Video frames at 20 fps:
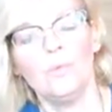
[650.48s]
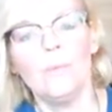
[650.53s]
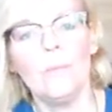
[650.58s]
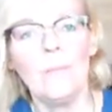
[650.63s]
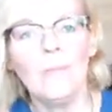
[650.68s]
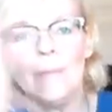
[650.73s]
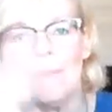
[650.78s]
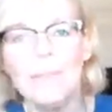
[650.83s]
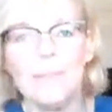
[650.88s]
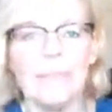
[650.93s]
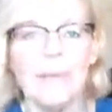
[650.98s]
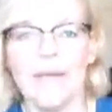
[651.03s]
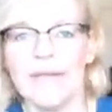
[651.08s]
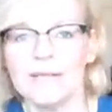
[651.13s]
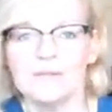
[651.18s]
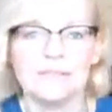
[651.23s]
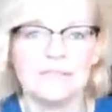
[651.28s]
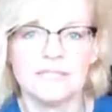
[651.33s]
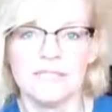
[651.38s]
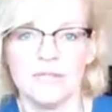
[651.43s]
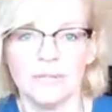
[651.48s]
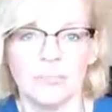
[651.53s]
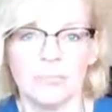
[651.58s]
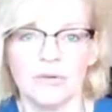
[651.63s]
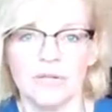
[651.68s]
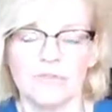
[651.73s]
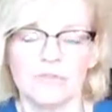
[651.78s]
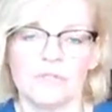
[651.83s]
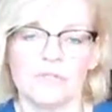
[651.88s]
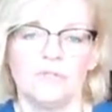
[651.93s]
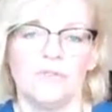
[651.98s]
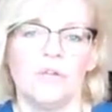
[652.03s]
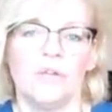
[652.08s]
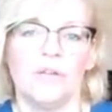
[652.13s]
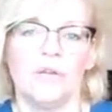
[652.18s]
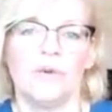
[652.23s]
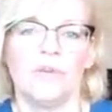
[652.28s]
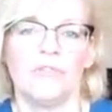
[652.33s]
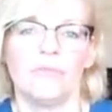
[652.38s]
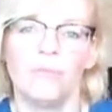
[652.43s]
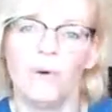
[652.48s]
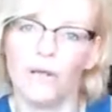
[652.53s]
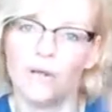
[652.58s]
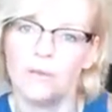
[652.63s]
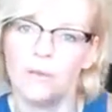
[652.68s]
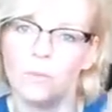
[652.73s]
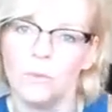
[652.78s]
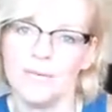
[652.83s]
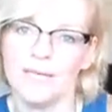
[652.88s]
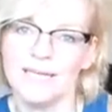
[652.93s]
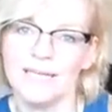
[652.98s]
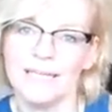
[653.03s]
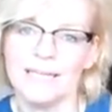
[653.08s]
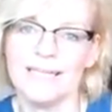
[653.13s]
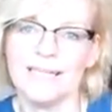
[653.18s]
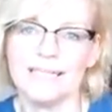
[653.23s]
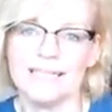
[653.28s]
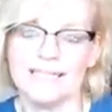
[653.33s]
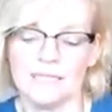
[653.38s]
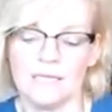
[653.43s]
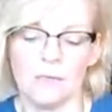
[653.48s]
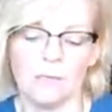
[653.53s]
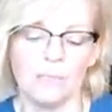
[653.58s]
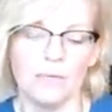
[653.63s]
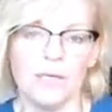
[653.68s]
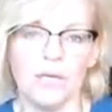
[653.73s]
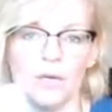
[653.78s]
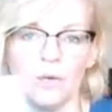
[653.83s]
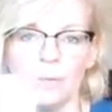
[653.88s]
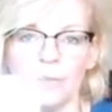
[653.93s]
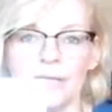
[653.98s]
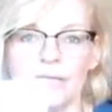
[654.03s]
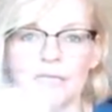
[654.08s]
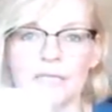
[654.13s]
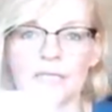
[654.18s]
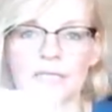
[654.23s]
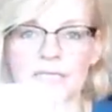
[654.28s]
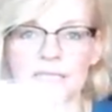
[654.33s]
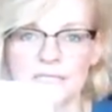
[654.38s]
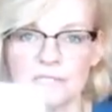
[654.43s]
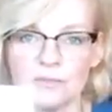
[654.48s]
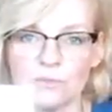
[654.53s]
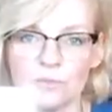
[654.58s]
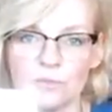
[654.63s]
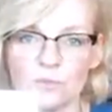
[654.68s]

may have seen a previous video of mine. I'm going to link it down below because this